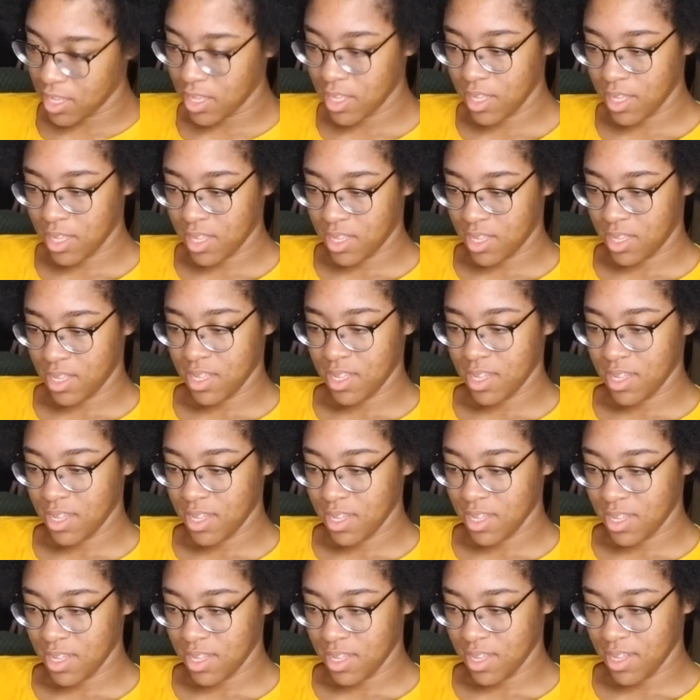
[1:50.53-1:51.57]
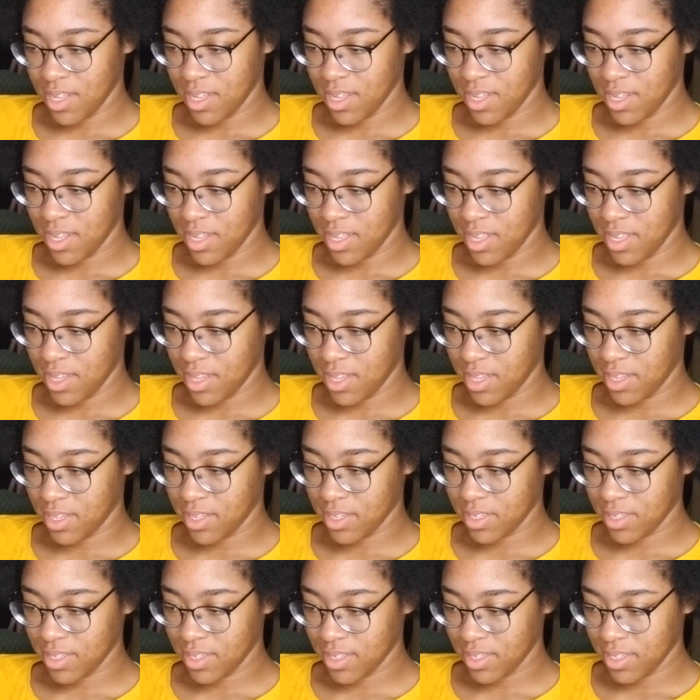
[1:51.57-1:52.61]

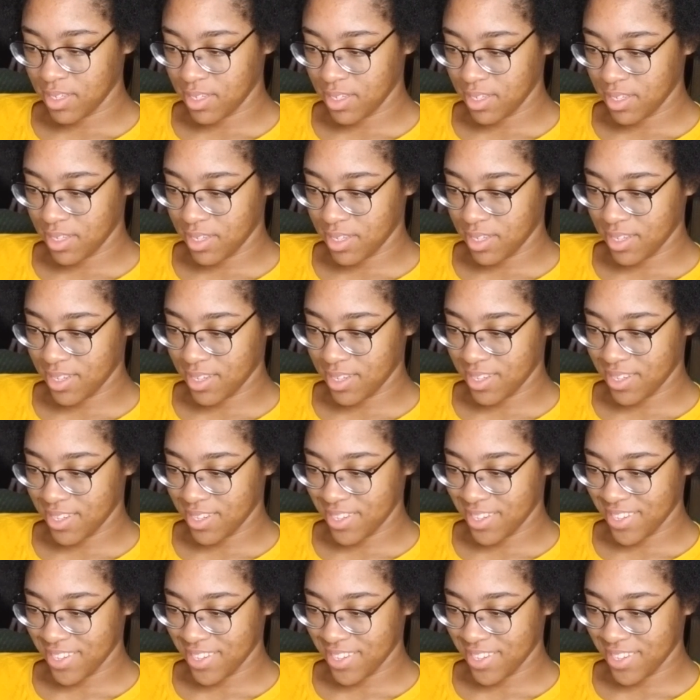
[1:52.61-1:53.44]
(no one is talking)